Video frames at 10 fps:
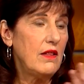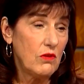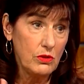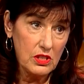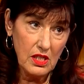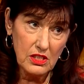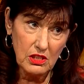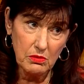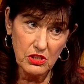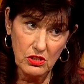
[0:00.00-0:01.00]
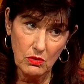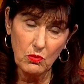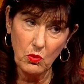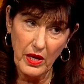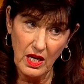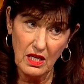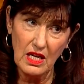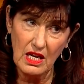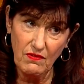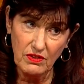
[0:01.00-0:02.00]
And those things that were so
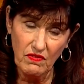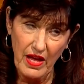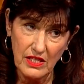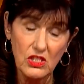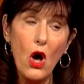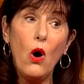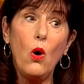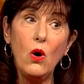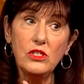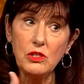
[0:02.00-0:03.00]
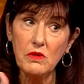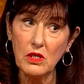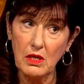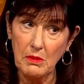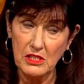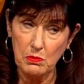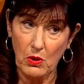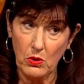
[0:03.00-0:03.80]
wicked, evil things, also are going to be